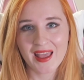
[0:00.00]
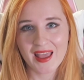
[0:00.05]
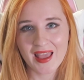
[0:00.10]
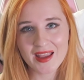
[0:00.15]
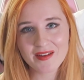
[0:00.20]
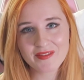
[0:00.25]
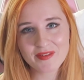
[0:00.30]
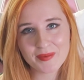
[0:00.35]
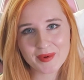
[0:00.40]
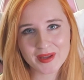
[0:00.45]

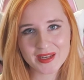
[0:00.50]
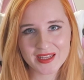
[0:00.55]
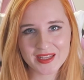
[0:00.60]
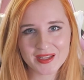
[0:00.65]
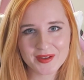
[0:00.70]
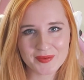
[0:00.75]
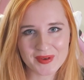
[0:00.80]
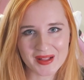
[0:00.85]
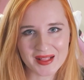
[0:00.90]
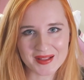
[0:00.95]
Hey
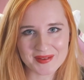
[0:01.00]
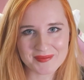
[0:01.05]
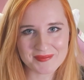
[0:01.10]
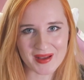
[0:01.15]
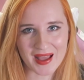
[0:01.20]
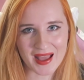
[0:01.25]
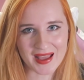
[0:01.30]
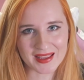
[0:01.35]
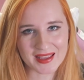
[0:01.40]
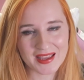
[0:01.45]
everybody, welcome
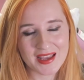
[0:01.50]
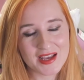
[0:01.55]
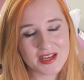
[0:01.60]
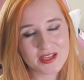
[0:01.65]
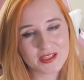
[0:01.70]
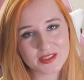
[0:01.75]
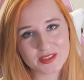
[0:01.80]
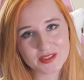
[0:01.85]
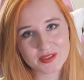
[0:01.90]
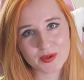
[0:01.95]
back.
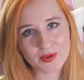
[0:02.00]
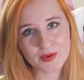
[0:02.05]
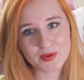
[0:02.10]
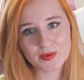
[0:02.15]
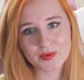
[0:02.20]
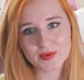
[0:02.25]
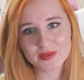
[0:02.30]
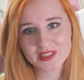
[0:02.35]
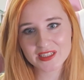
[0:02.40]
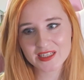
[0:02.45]

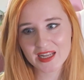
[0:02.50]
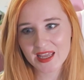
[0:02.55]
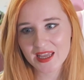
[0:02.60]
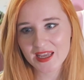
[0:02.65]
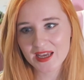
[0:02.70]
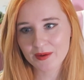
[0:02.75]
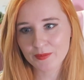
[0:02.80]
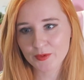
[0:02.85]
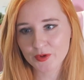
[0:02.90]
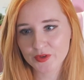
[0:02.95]
So
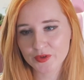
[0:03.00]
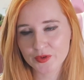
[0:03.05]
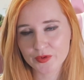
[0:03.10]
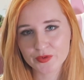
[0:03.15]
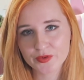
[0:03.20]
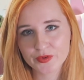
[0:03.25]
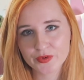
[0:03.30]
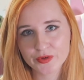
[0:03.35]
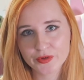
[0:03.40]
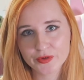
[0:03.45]
today I'm going to
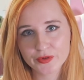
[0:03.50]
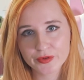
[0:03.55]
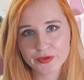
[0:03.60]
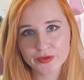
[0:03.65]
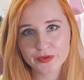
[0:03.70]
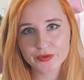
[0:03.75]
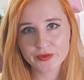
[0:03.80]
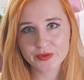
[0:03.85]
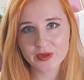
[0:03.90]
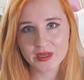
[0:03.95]
go
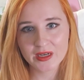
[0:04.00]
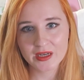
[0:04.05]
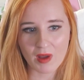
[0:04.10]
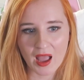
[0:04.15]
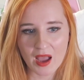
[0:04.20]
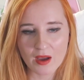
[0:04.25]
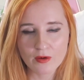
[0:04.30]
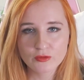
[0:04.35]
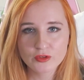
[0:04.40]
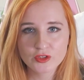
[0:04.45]
through
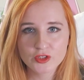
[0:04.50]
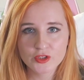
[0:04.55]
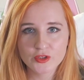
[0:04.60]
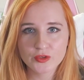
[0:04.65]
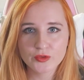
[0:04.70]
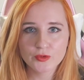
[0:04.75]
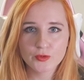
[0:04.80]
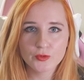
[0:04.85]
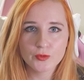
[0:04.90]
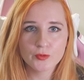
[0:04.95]
how
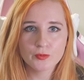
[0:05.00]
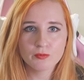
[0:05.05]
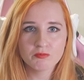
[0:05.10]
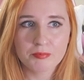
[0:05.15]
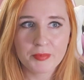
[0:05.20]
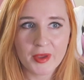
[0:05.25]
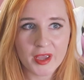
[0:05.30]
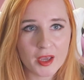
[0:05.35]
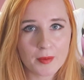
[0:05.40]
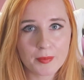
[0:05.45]
to
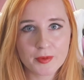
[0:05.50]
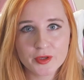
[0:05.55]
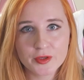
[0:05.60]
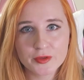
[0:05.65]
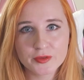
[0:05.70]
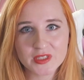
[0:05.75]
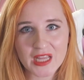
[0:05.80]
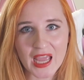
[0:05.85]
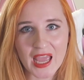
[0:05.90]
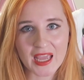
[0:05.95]
pick up a
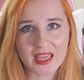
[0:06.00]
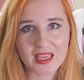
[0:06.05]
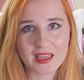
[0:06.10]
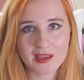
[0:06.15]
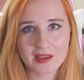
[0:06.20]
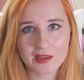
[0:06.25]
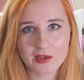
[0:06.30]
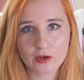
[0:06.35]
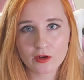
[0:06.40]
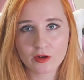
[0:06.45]
new
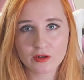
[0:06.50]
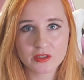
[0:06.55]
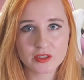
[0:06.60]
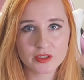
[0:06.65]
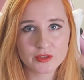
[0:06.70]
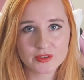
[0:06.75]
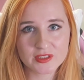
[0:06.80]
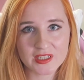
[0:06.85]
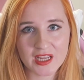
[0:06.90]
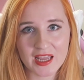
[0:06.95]
deck, learn the
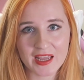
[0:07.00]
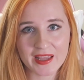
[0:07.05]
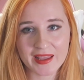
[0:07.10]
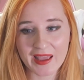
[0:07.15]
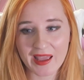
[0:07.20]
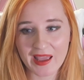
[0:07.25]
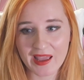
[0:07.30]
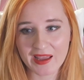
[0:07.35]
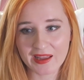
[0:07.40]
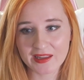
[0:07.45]
new
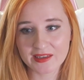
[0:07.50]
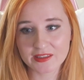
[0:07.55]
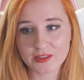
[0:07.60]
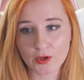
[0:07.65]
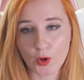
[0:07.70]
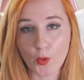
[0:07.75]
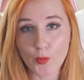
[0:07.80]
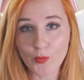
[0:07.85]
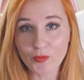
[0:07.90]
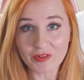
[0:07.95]
deck, and
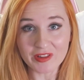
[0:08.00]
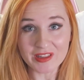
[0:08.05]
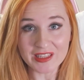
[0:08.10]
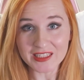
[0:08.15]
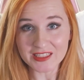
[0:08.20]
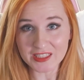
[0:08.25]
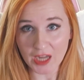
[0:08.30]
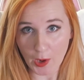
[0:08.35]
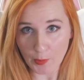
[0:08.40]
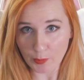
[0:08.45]

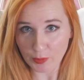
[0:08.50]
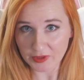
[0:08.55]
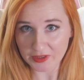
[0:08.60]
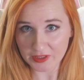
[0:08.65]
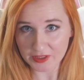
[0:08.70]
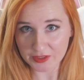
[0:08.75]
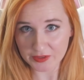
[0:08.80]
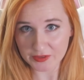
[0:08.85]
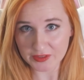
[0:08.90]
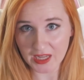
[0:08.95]
hopefully top with
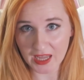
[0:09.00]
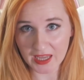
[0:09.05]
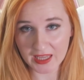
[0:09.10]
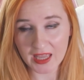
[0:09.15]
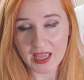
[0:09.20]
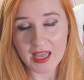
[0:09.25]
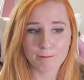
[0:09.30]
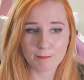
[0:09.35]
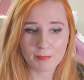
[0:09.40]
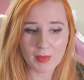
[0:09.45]
the new
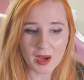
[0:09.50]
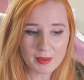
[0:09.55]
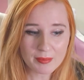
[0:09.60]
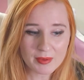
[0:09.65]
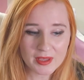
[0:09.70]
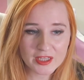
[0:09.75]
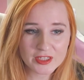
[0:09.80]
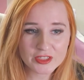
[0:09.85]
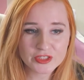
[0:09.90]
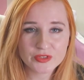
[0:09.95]
deck. My
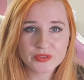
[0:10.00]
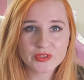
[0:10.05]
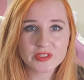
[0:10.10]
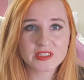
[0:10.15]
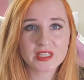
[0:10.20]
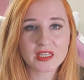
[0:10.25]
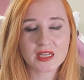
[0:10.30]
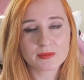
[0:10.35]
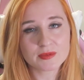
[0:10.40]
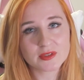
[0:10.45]
big issue
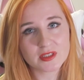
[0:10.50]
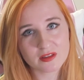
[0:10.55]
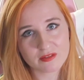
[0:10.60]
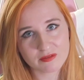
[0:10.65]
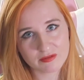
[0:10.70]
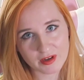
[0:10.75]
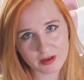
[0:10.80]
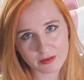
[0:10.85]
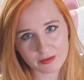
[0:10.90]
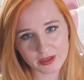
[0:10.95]
is that I'm still
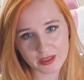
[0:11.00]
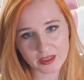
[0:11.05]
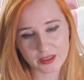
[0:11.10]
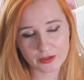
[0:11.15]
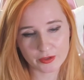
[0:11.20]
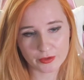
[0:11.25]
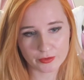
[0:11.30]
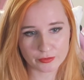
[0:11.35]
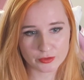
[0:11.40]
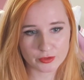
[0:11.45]
very
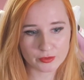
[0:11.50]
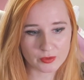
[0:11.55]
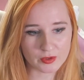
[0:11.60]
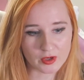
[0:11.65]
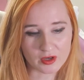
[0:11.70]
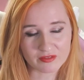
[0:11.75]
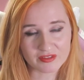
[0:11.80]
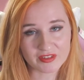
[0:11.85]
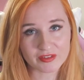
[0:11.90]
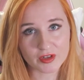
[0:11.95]
new to a
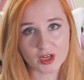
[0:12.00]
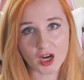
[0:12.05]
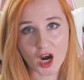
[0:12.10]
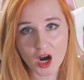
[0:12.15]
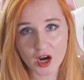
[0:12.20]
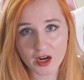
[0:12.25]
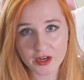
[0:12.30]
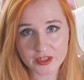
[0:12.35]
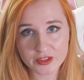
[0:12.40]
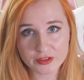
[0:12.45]
lot of different
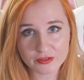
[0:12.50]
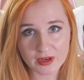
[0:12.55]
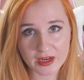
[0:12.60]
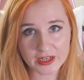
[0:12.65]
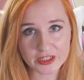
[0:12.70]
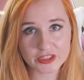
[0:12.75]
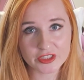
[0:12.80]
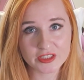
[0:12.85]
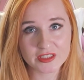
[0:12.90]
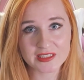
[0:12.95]
card
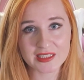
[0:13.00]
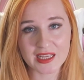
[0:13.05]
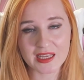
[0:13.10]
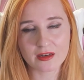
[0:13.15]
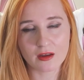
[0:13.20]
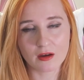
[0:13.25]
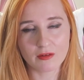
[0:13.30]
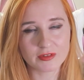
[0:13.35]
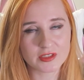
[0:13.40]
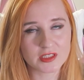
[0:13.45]
interactions,
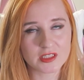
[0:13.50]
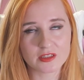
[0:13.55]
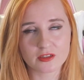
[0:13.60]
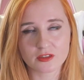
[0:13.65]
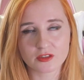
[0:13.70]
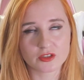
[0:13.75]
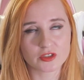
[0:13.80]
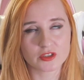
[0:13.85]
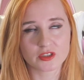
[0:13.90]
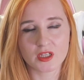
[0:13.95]
and obviously
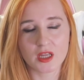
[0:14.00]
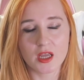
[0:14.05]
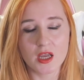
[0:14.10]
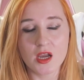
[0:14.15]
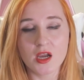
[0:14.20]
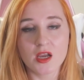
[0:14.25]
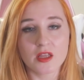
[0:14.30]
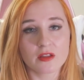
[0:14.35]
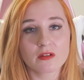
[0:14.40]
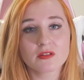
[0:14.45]
there's
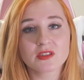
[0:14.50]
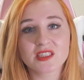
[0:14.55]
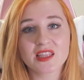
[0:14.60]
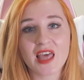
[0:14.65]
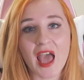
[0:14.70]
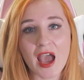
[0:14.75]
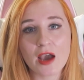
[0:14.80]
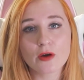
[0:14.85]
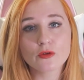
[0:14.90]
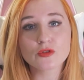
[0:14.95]

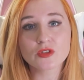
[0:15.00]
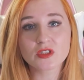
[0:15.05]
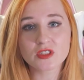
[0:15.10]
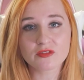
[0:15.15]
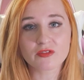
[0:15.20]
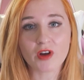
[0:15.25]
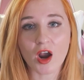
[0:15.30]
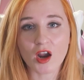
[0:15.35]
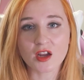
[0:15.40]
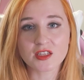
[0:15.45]
thousands
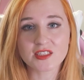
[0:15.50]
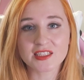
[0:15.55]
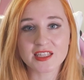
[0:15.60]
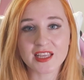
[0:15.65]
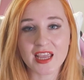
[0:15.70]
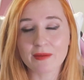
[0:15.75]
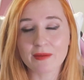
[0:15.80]
of cards in the